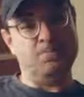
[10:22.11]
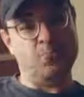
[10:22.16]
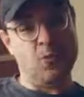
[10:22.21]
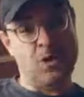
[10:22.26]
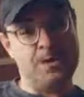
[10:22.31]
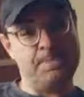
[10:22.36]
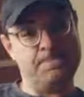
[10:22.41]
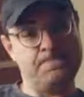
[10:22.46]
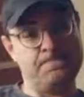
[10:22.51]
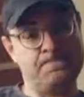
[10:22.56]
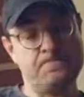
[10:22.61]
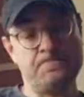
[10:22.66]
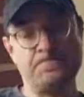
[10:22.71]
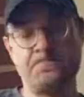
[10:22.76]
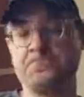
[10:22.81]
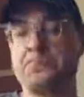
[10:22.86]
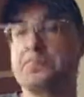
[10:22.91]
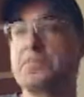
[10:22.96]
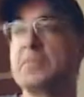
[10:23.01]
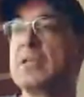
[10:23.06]
right?
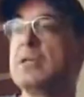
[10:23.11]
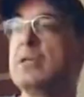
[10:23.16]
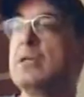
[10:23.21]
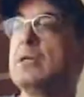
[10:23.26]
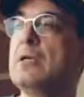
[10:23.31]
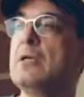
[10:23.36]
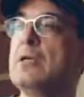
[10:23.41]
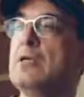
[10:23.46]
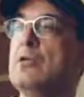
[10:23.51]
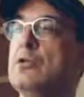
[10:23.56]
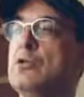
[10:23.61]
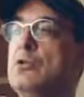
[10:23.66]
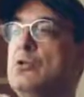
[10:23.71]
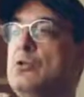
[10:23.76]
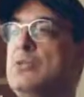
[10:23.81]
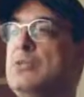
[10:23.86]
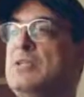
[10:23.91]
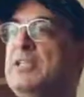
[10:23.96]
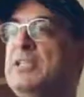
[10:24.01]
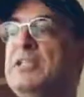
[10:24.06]
You